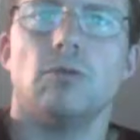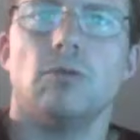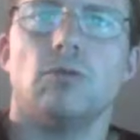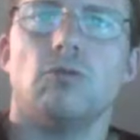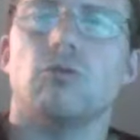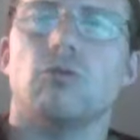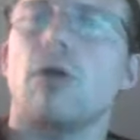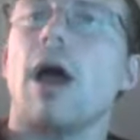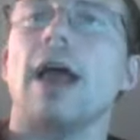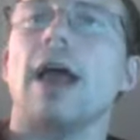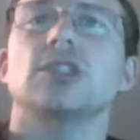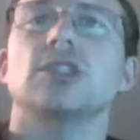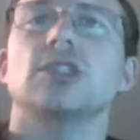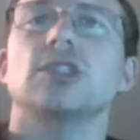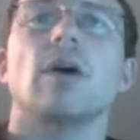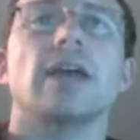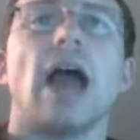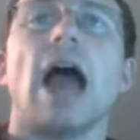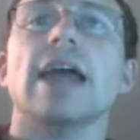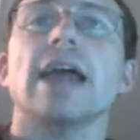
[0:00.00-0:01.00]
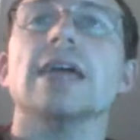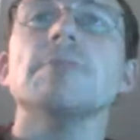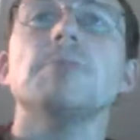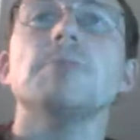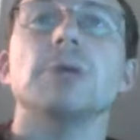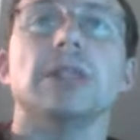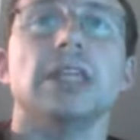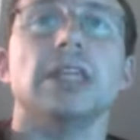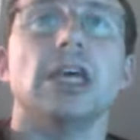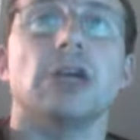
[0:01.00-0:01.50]
Right. So like I
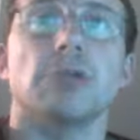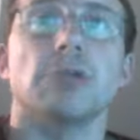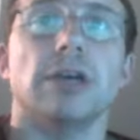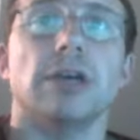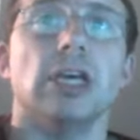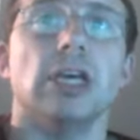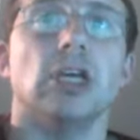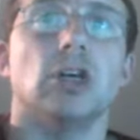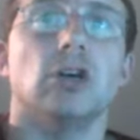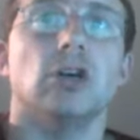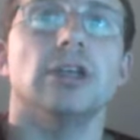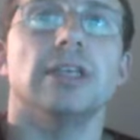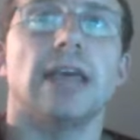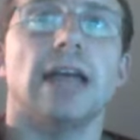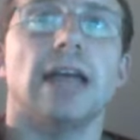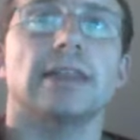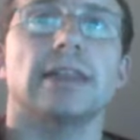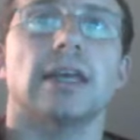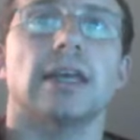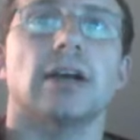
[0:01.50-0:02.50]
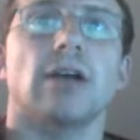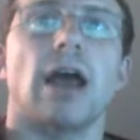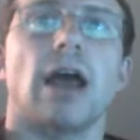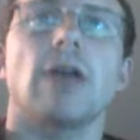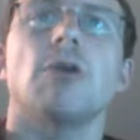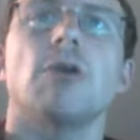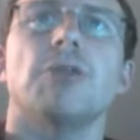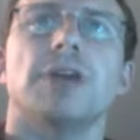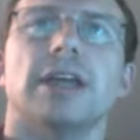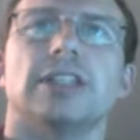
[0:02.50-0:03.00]
completely agree he could get there. I
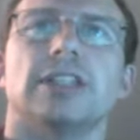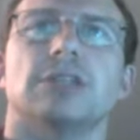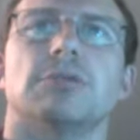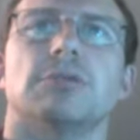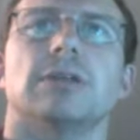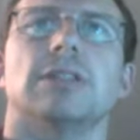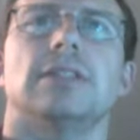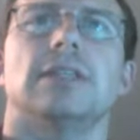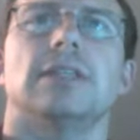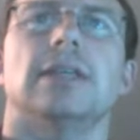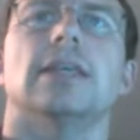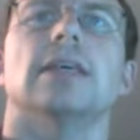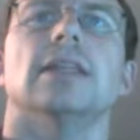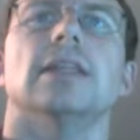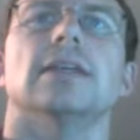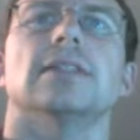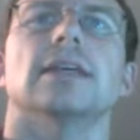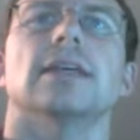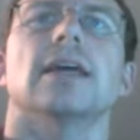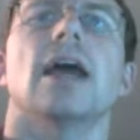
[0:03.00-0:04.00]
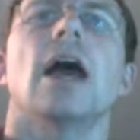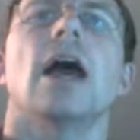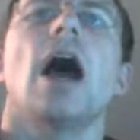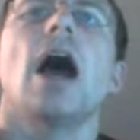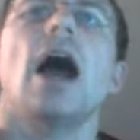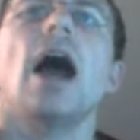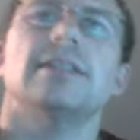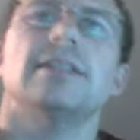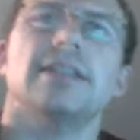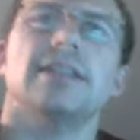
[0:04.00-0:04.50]
don't think it's a ridiculous like
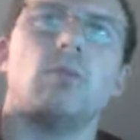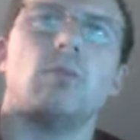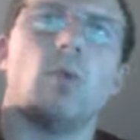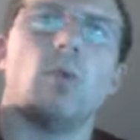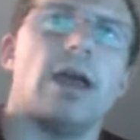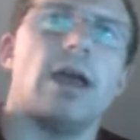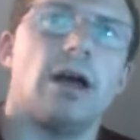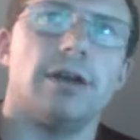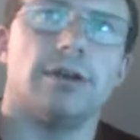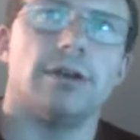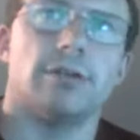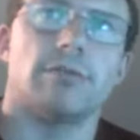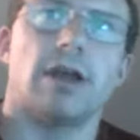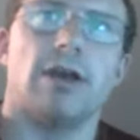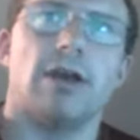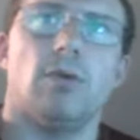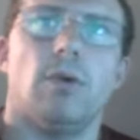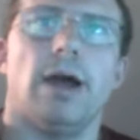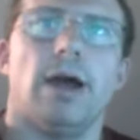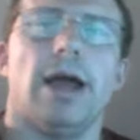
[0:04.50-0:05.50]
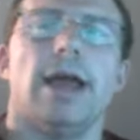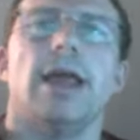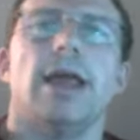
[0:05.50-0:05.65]
I said way under right away.